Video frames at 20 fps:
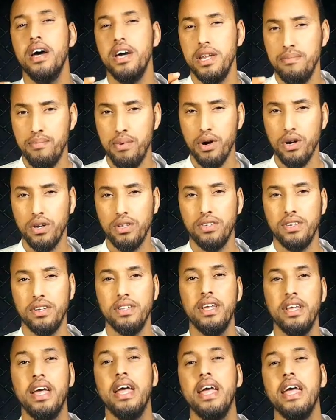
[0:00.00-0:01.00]

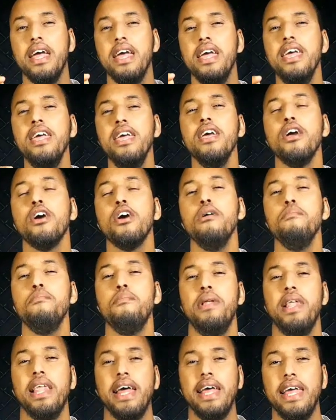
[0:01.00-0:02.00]
Reported. He
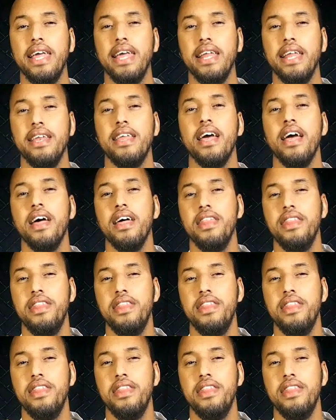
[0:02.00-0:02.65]
complained